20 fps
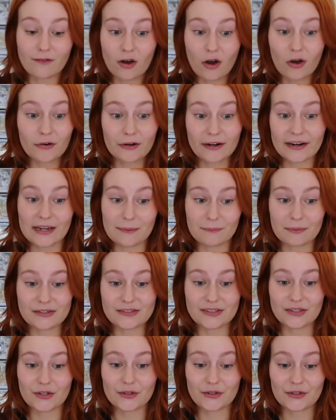Horror
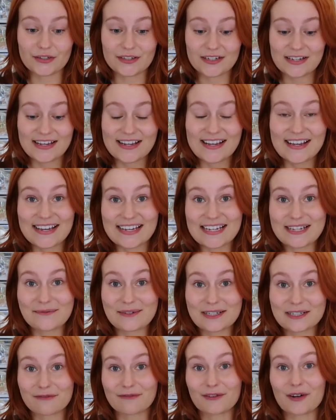episode he
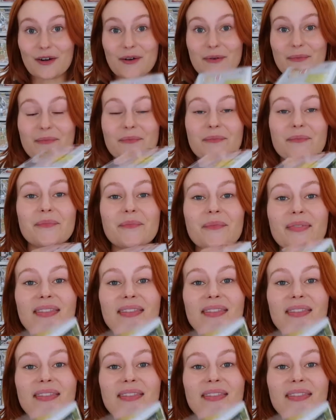was from.